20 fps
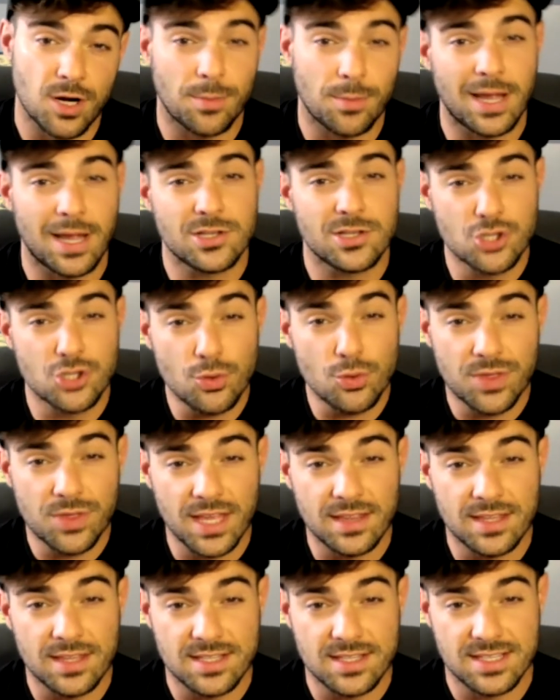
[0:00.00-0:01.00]
but I do think
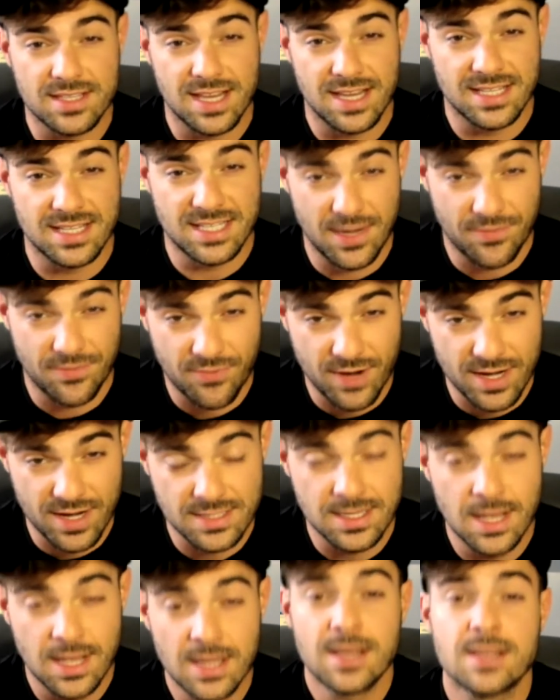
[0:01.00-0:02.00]
this is a different
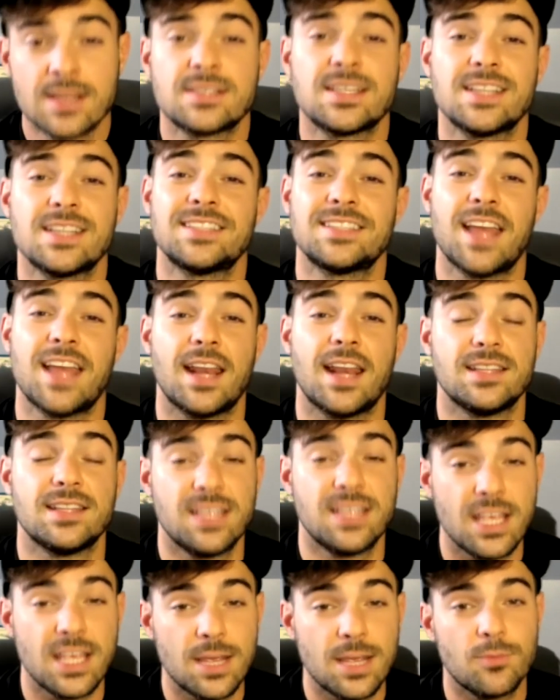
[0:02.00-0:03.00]
Cincinnati
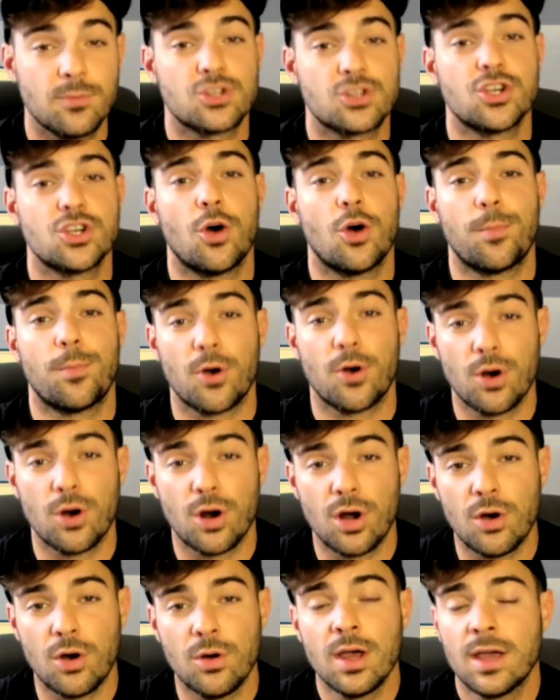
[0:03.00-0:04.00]
team with Joe
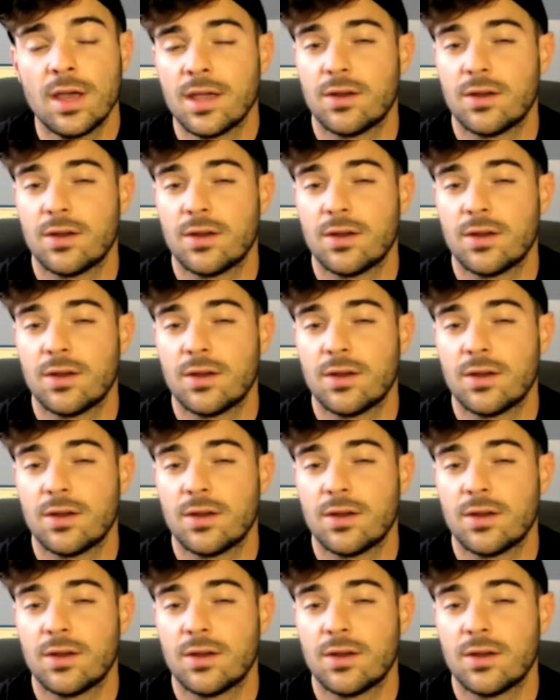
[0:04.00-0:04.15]
Burrow.